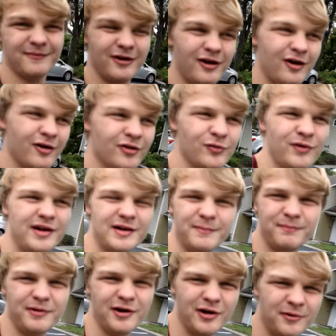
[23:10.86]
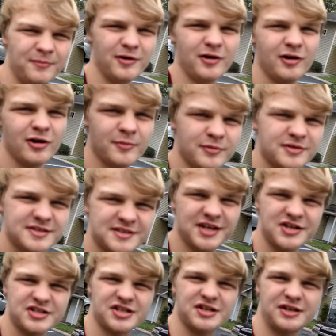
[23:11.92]
all the way to Palm Harbor /
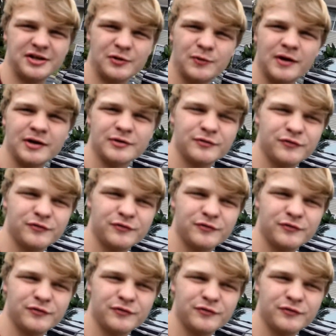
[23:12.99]
Clearwater,